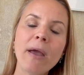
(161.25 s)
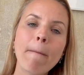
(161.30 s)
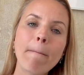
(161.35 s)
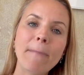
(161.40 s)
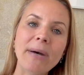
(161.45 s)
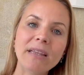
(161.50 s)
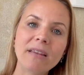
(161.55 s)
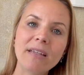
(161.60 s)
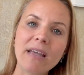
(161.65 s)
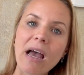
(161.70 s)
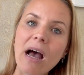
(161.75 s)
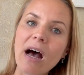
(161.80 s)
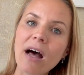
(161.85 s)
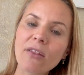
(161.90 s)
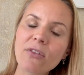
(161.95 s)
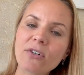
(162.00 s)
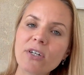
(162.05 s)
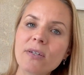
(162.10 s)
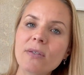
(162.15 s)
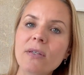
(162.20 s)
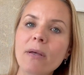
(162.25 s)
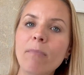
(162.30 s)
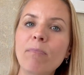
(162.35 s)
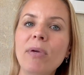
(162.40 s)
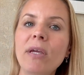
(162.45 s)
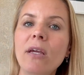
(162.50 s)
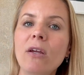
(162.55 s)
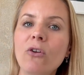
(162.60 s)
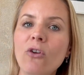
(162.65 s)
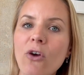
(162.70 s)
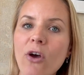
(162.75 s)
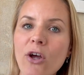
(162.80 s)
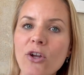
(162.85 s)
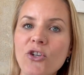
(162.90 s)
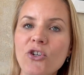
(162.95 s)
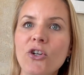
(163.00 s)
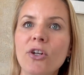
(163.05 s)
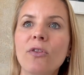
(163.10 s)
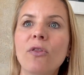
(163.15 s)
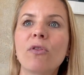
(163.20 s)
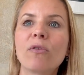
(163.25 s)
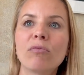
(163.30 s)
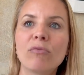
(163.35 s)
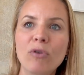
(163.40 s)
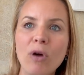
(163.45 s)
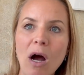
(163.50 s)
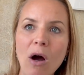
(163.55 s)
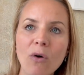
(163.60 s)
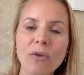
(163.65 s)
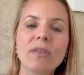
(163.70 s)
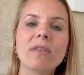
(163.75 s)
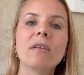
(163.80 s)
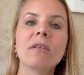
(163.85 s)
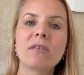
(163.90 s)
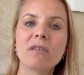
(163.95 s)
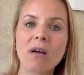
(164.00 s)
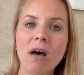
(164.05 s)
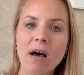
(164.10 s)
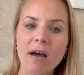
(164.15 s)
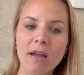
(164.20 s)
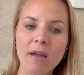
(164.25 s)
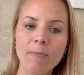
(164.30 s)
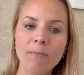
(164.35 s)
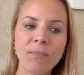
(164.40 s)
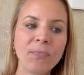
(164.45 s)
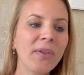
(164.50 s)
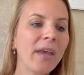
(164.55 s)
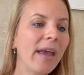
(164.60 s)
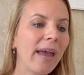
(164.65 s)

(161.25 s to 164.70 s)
but the others are being nurtured throughout the time,